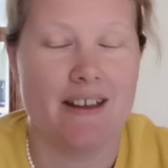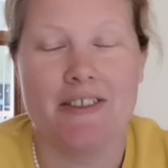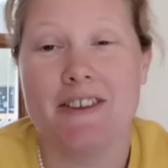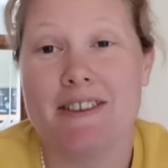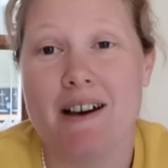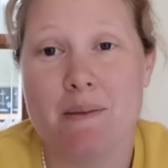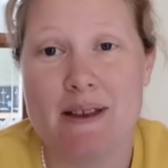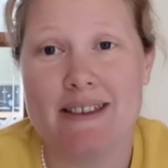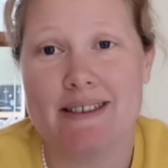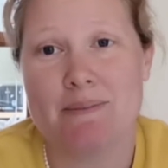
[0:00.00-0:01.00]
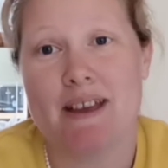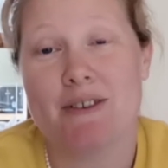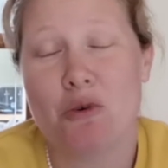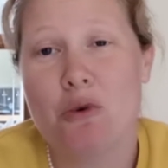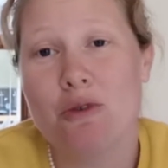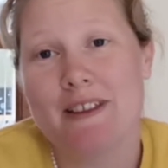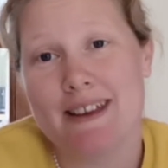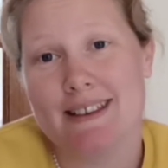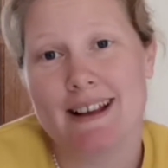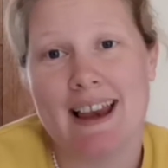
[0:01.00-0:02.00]
The psalmist makes all
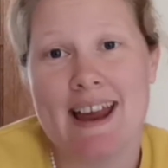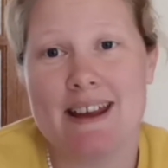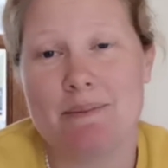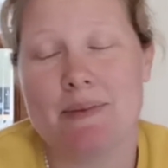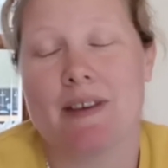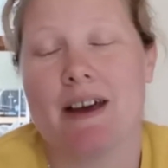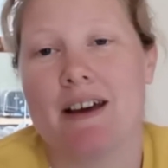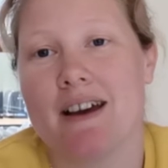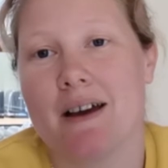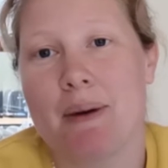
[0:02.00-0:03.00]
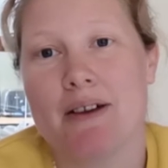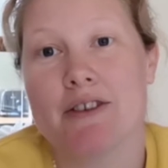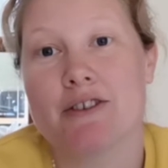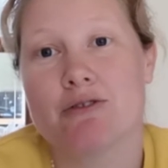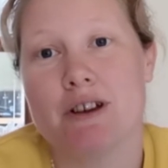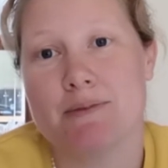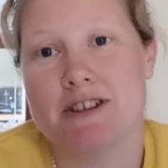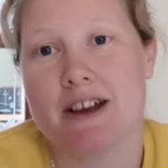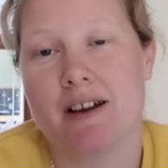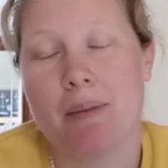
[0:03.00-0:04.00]
these claims about
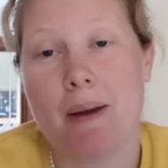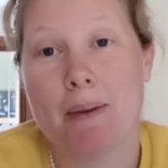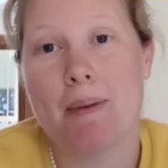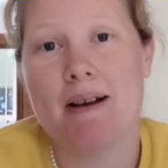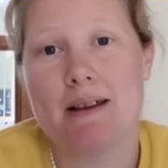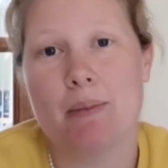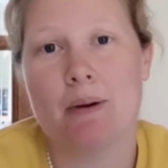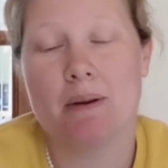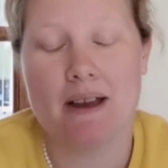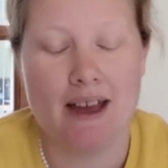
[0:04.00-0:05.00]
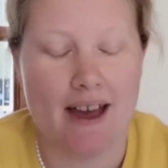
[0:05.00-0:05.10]
scripture, about the Bible,